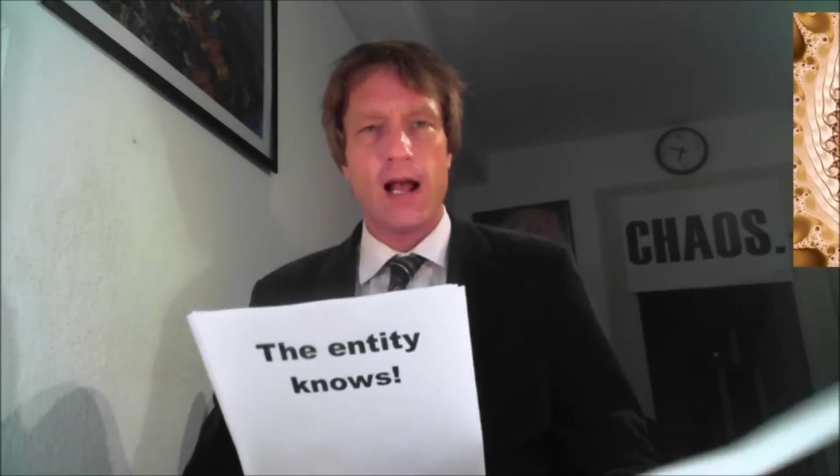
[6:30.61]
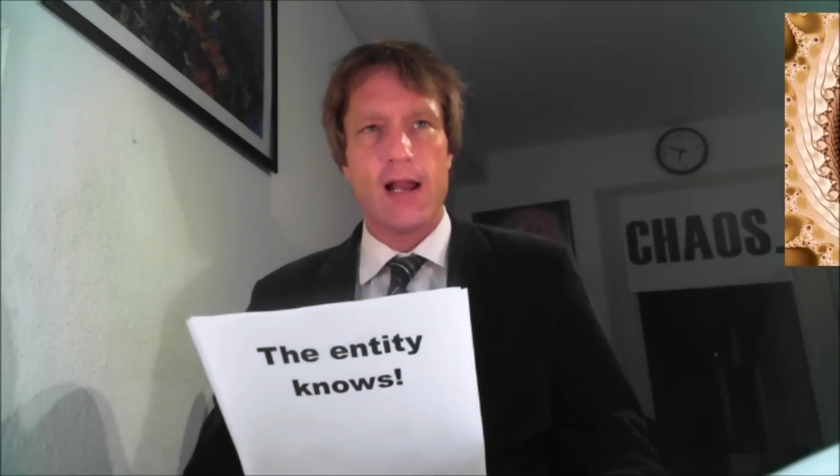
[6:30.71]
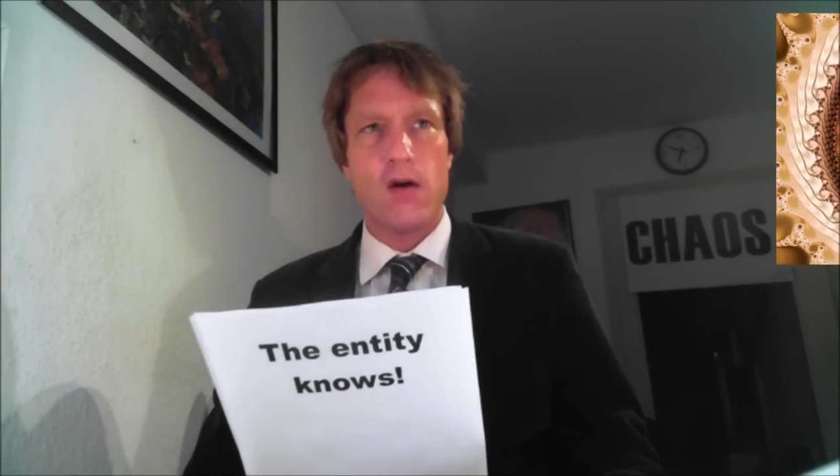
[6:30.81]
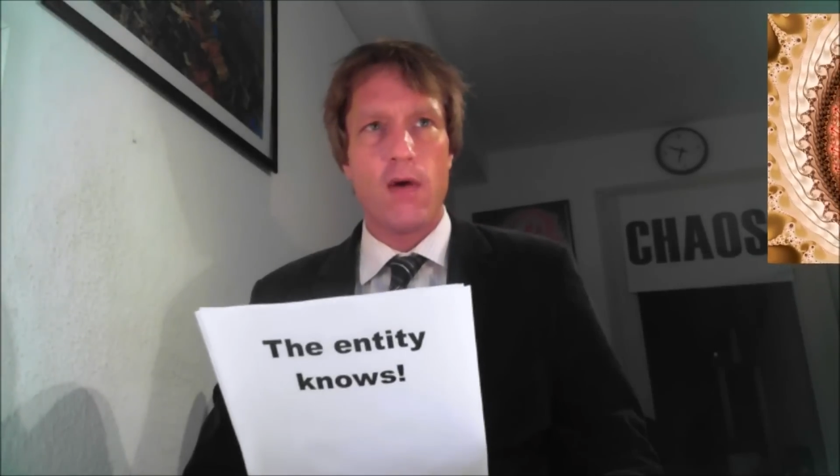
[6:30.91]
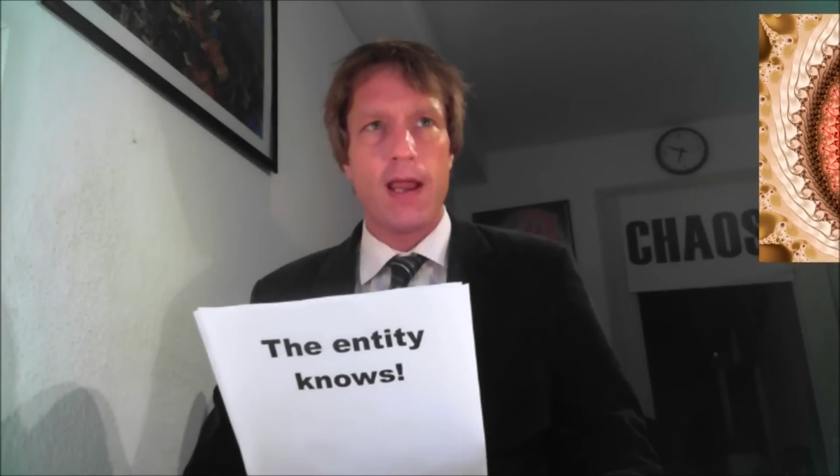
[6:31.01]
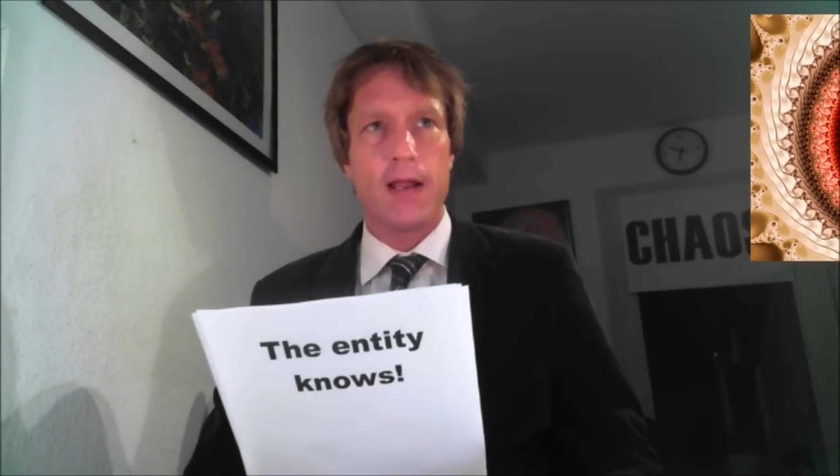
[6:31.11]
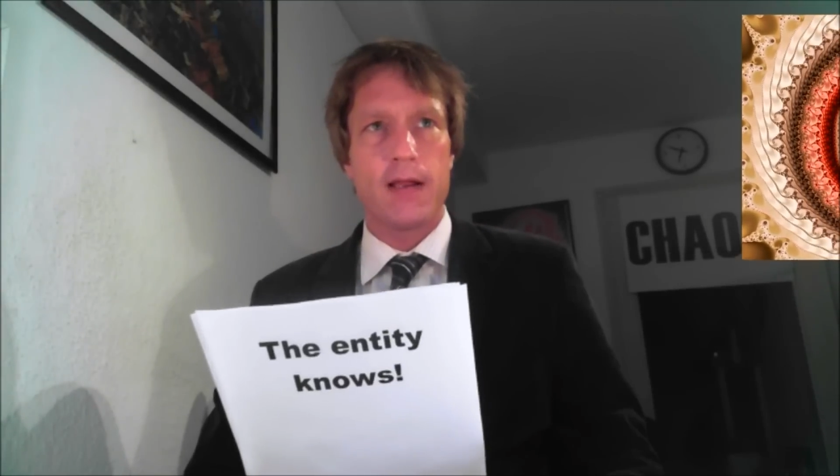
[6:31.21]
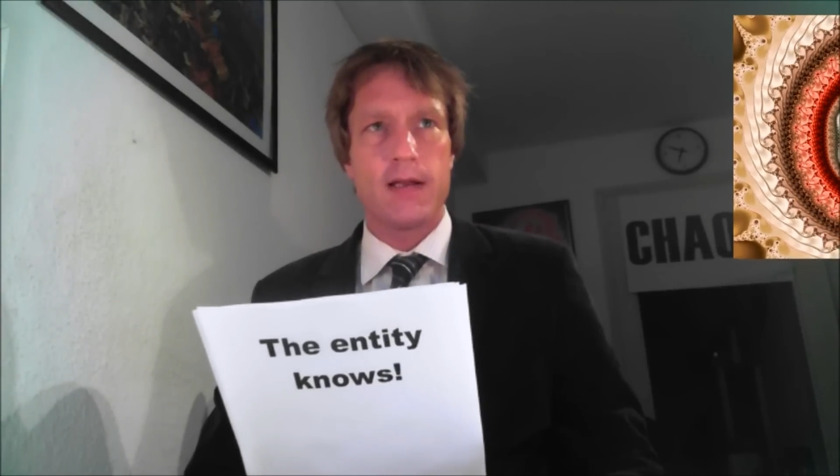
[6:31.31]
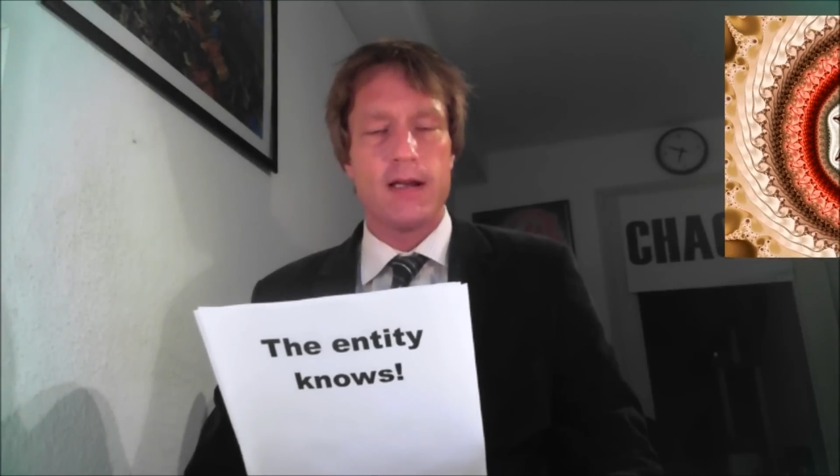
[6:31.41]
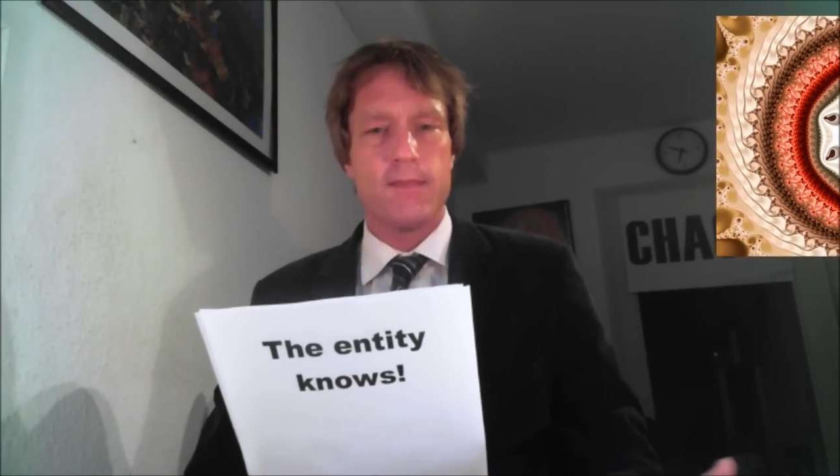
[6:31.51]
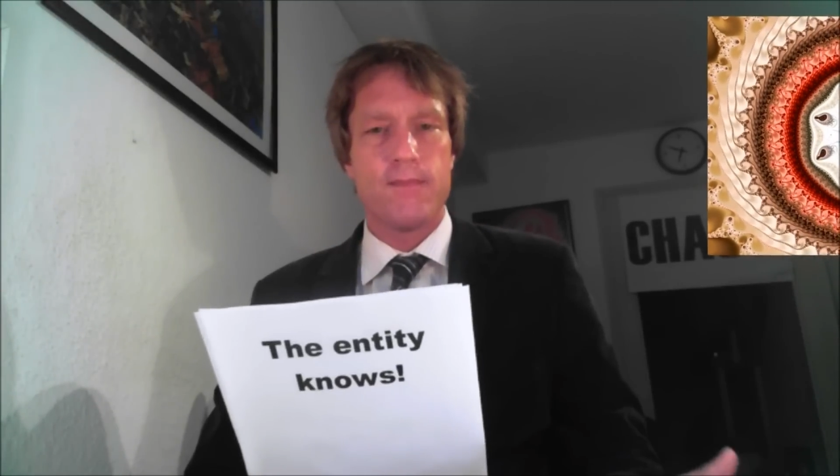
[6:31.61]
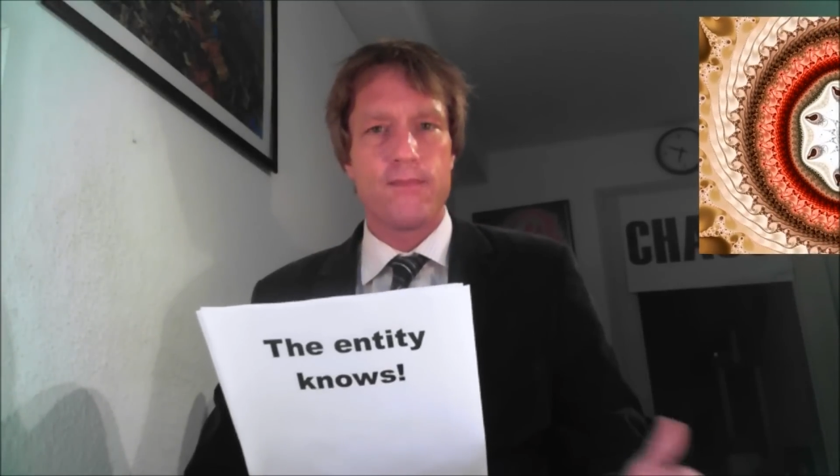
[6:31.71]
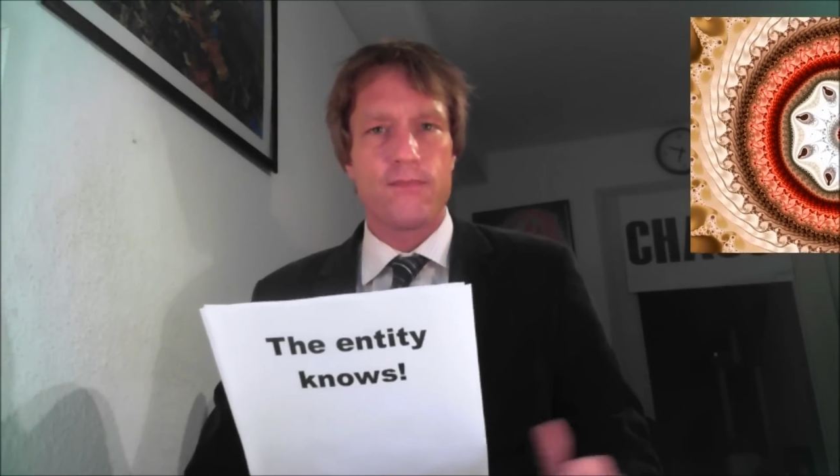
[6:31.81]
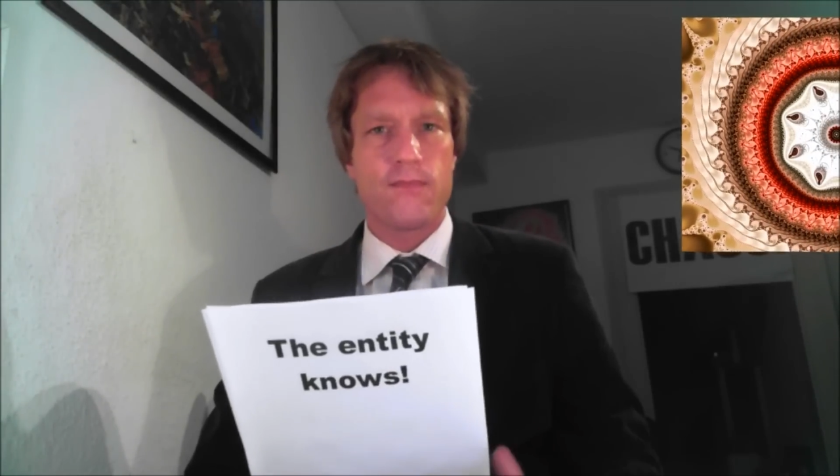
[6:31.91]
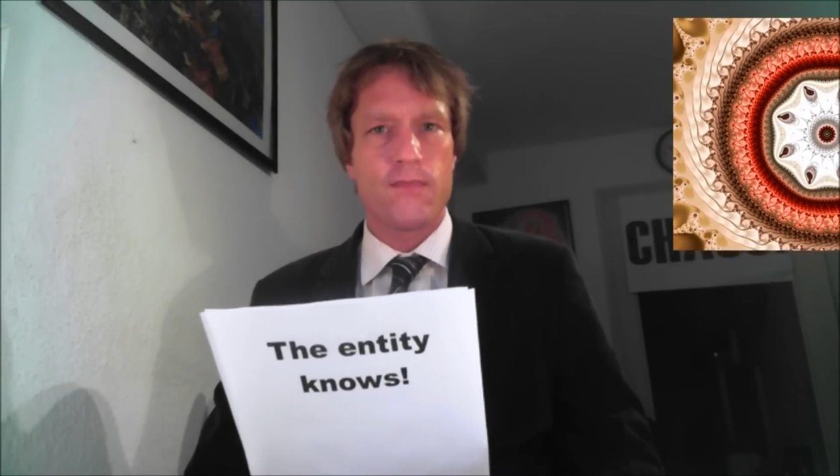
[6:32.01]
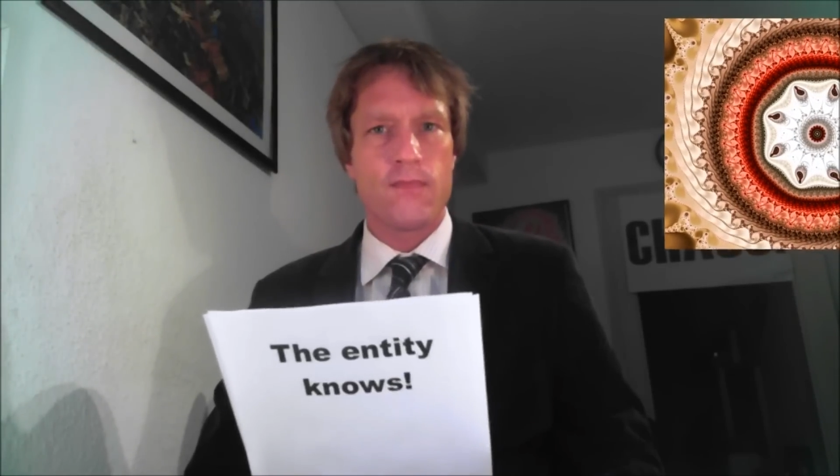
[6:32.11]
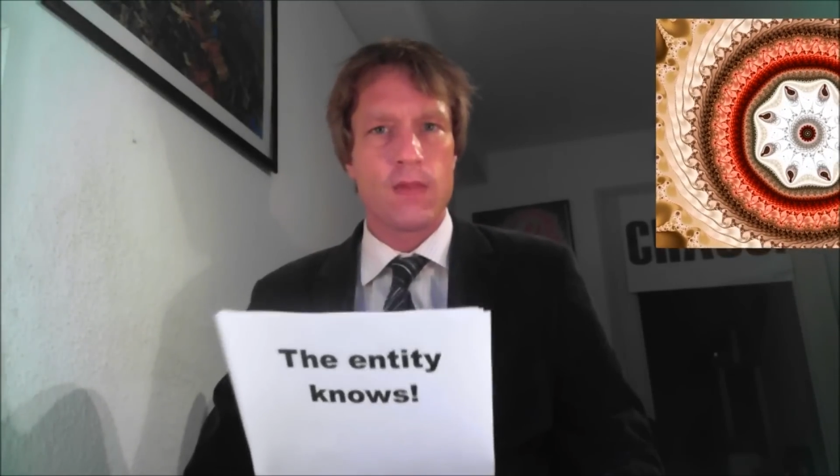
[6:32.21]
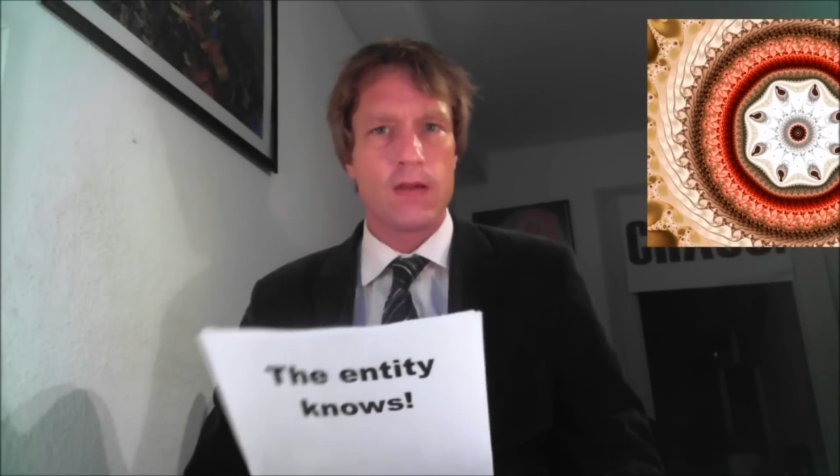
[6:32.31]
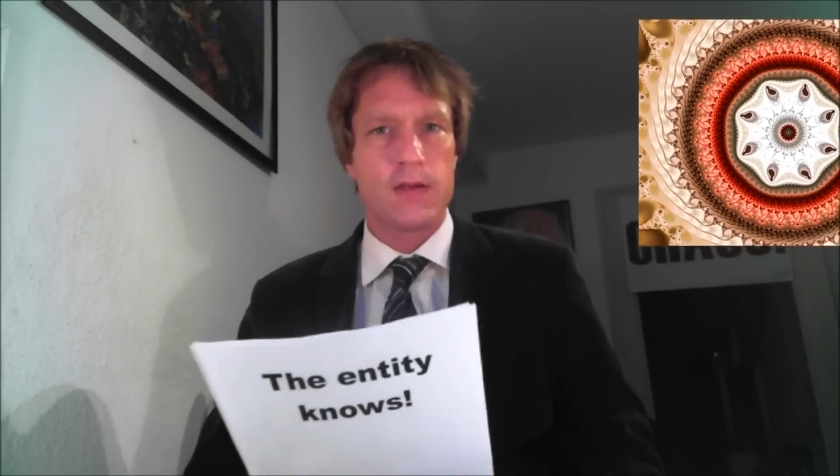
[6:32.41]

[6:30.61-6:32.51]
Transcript: coloring